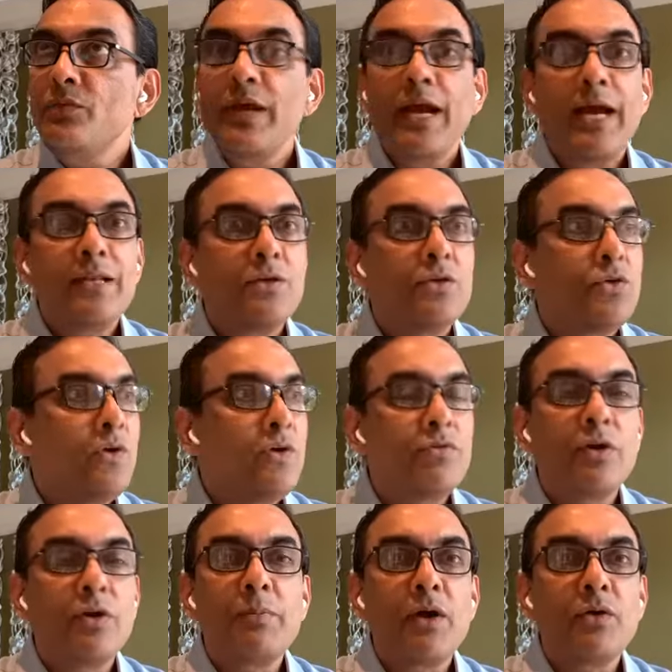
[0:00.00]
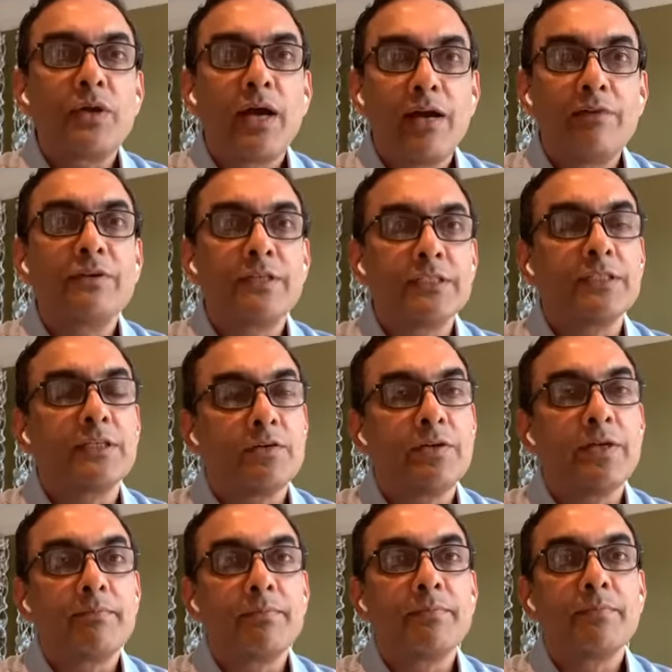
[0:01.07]
we had to do it for about half a dozen of
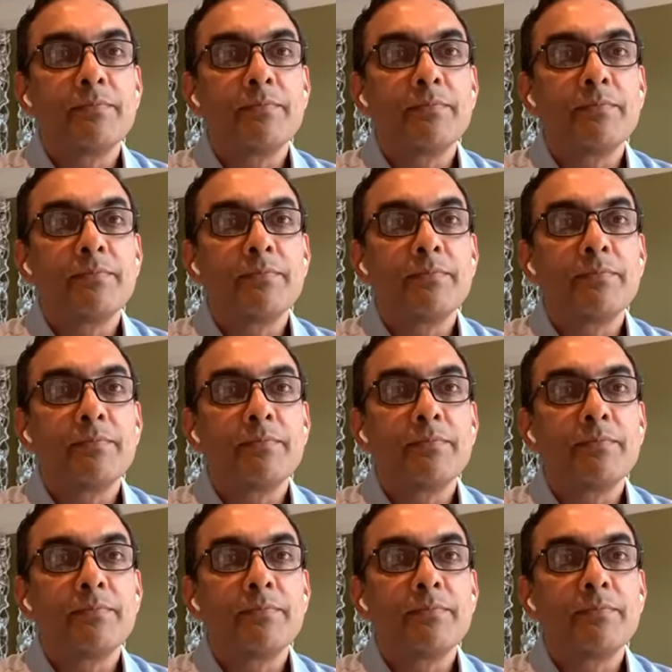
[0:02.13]
them.